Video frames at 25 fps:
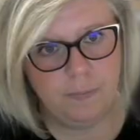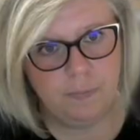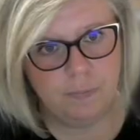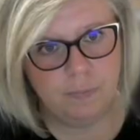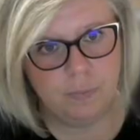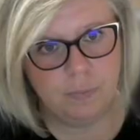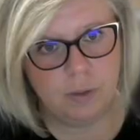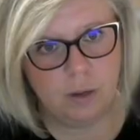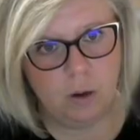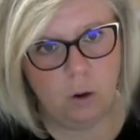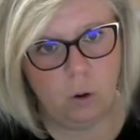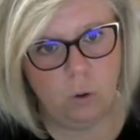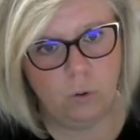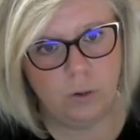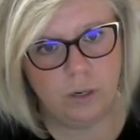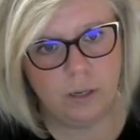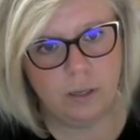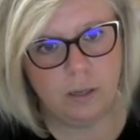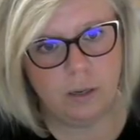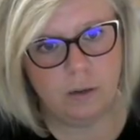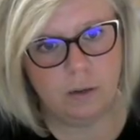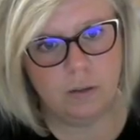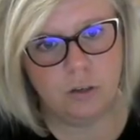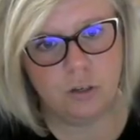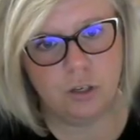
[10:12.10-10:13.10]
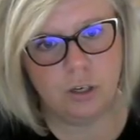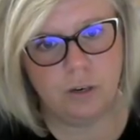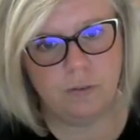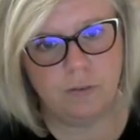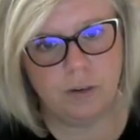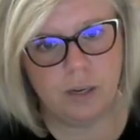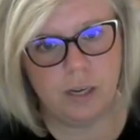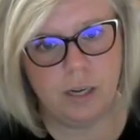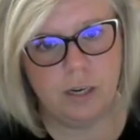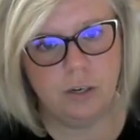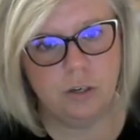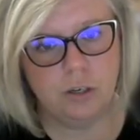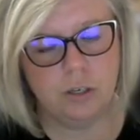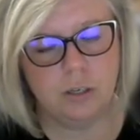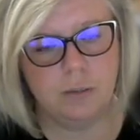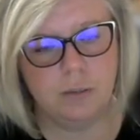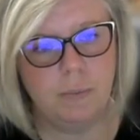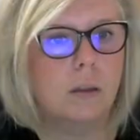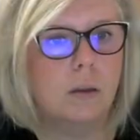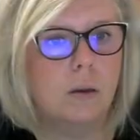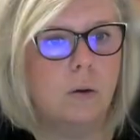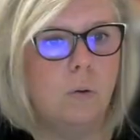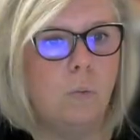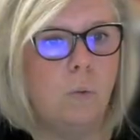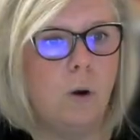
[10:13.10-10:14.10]
Holding down the Shift key, just
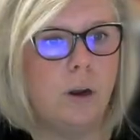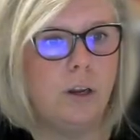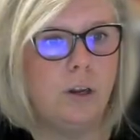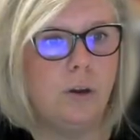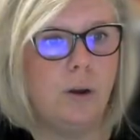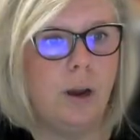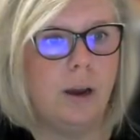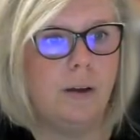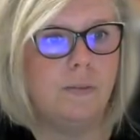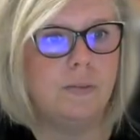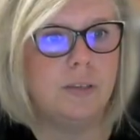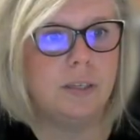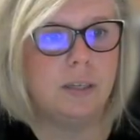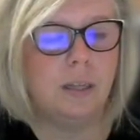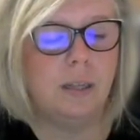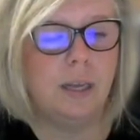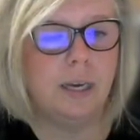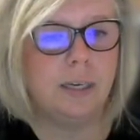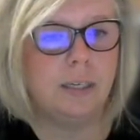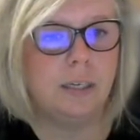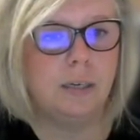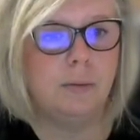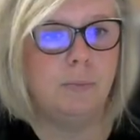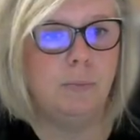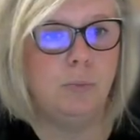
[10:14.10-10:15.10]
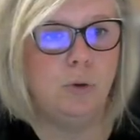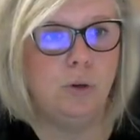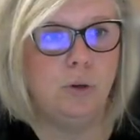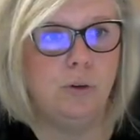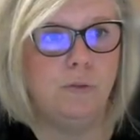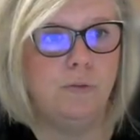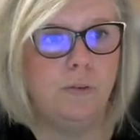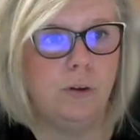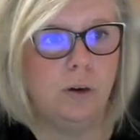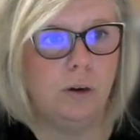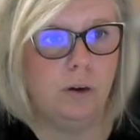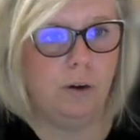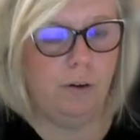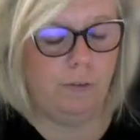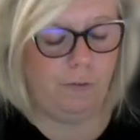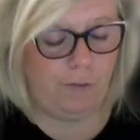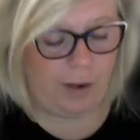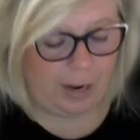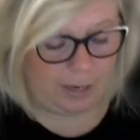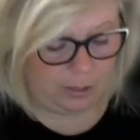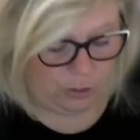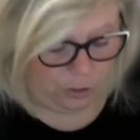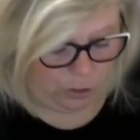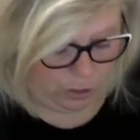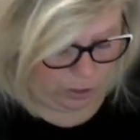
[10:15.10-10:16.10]
make what you have selected move
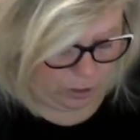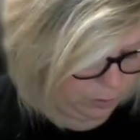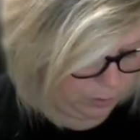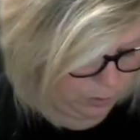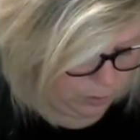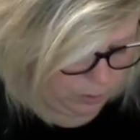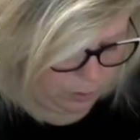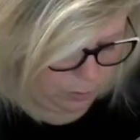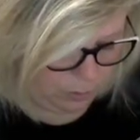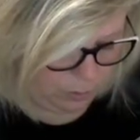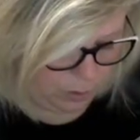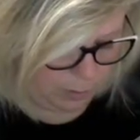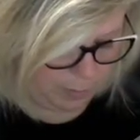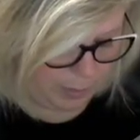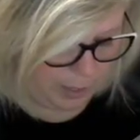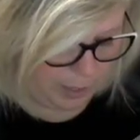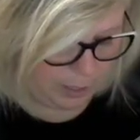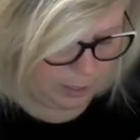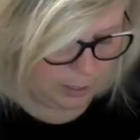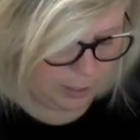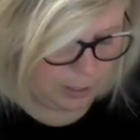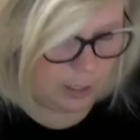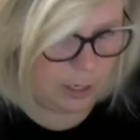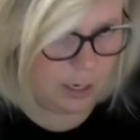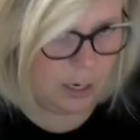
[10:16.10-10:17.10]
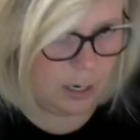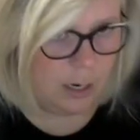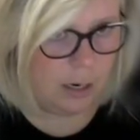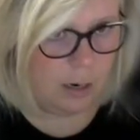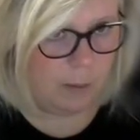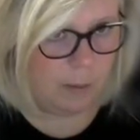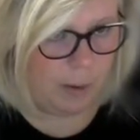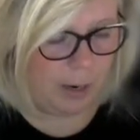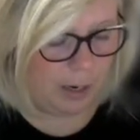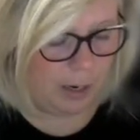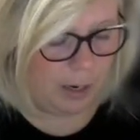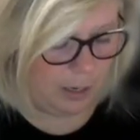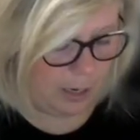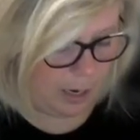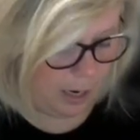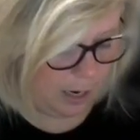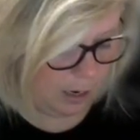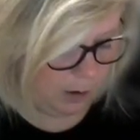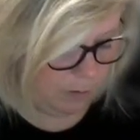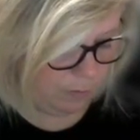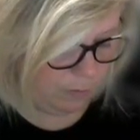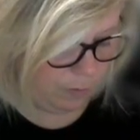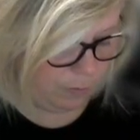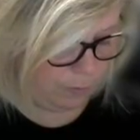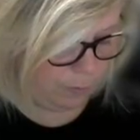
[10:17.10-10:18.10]
faster. So Command C, Command
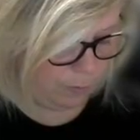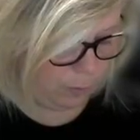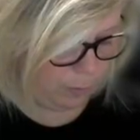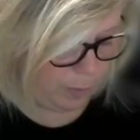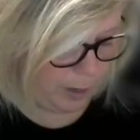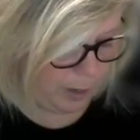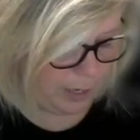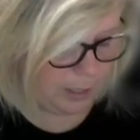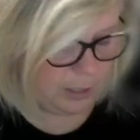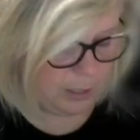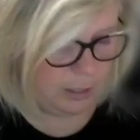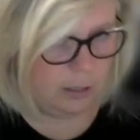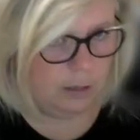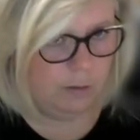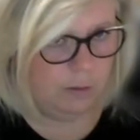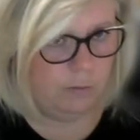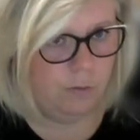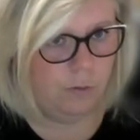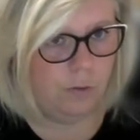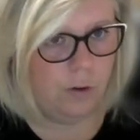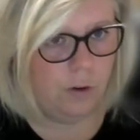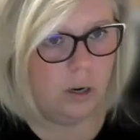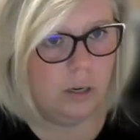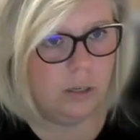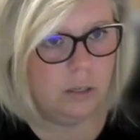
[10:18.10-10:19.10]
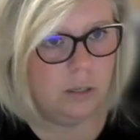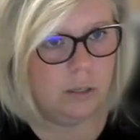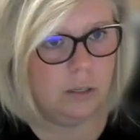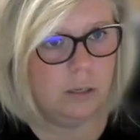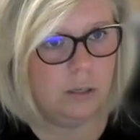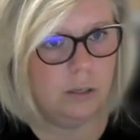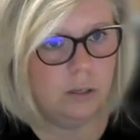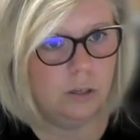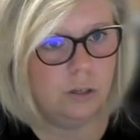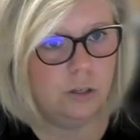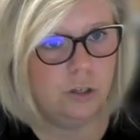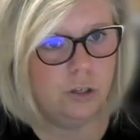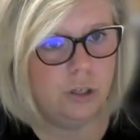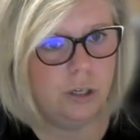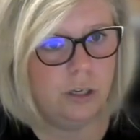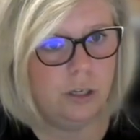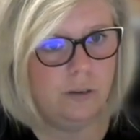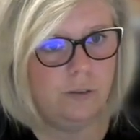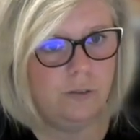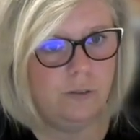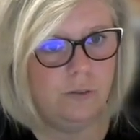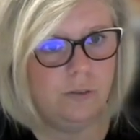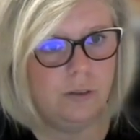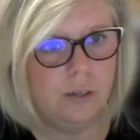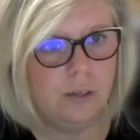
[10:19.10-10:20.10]
F for paste in front,
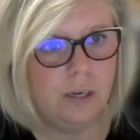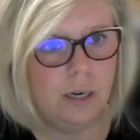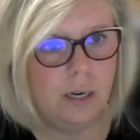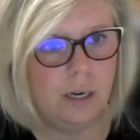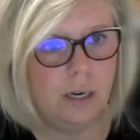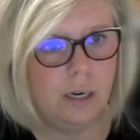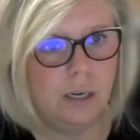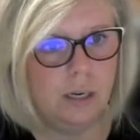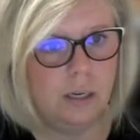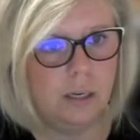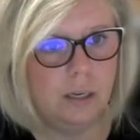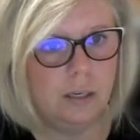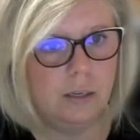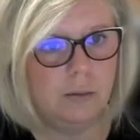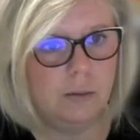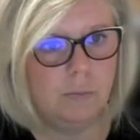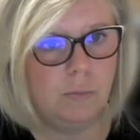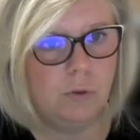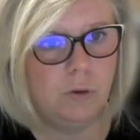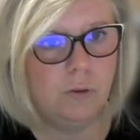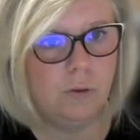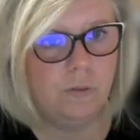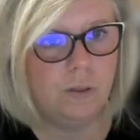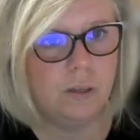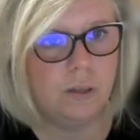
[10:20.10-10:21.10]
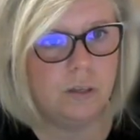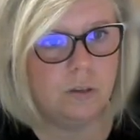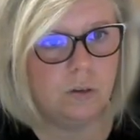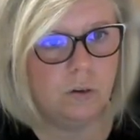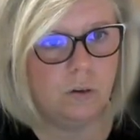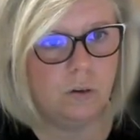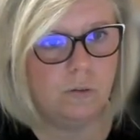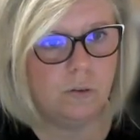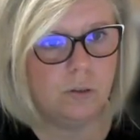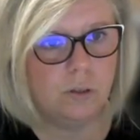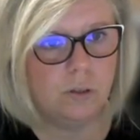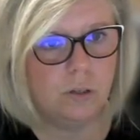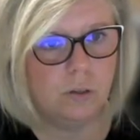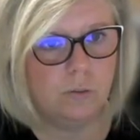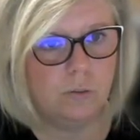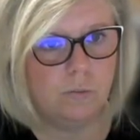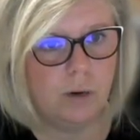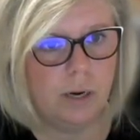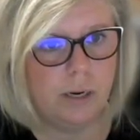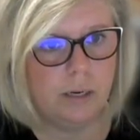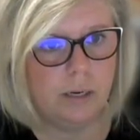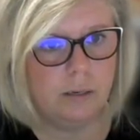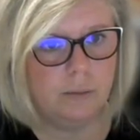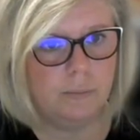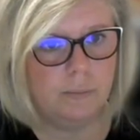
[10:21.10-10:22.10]
Shift, and move this over to the right.